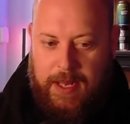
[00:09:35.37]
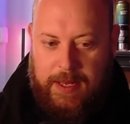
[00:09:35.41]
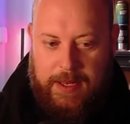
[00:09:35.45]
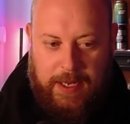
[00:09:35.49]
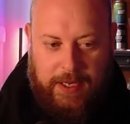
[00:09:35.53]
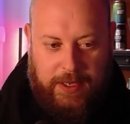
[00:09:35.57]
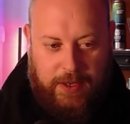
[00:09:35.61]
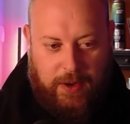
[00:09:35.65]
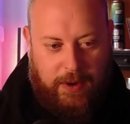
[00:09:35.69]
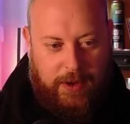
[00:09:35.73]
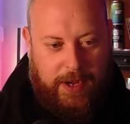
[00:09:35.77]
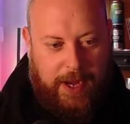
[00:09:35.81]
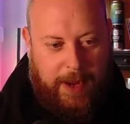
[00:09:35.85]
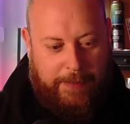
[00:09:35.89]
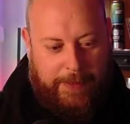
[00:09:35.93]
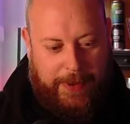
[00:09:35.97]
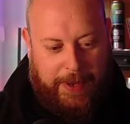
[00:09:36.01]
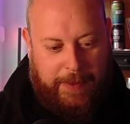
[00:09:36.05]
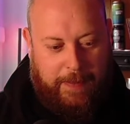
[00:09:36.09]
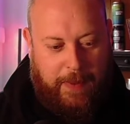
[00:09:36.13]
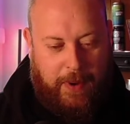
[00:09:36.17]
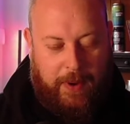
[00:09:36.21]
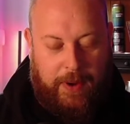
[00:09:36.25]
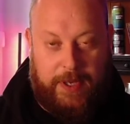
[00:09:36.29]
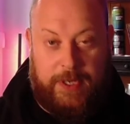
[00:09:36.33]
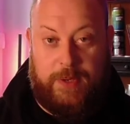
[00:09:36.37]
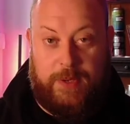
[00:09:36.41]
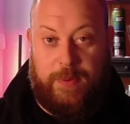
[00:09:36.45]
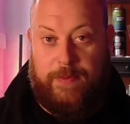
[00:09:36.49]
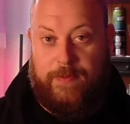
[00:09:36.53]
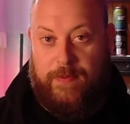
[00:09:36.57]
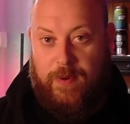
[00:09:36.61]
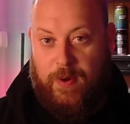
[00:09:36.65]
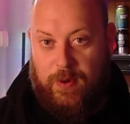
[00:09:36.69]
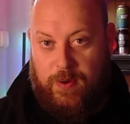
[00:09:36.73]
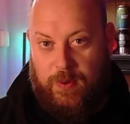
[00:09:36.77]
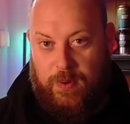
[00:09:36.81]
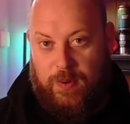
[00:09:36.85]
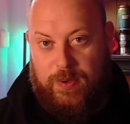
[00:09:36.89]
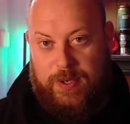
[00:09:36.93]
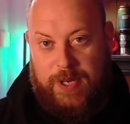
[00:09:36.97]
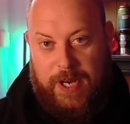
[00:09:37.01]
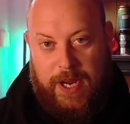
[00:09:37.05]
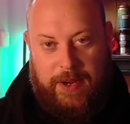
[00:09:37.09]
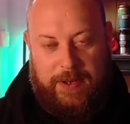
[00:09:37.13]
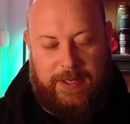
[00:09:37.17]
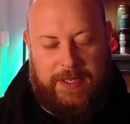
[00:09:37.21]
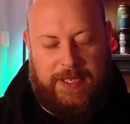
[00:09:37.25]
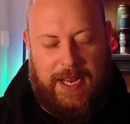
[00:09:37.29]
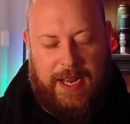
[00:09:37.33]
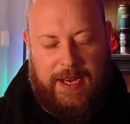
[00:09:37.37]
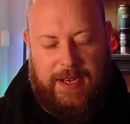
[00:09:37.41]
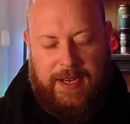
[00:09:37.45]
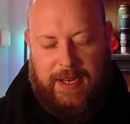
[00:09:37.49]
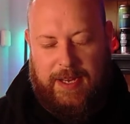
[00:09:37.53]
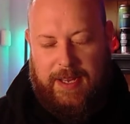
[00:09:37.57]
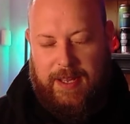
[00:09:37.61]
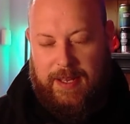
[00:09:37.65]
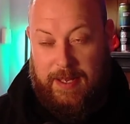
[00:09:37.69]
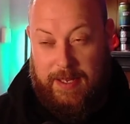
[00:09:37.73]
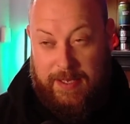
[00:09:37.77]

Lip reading: The dynamic mics, we've got an Audio Technica